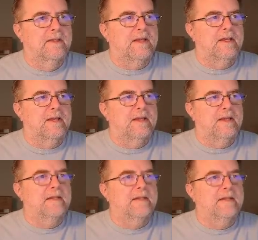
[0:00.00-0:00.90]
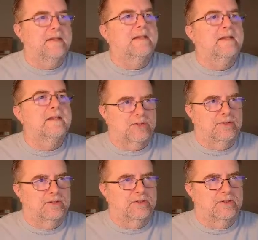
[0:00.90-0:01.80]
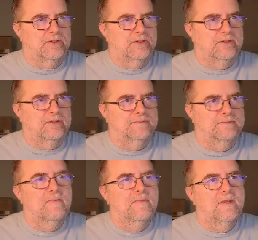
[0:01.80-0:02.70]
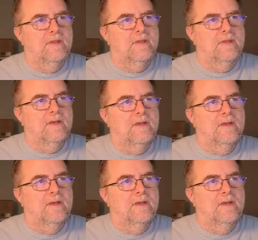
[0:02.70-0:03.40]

The other thing that's interesting about this game is, unlike,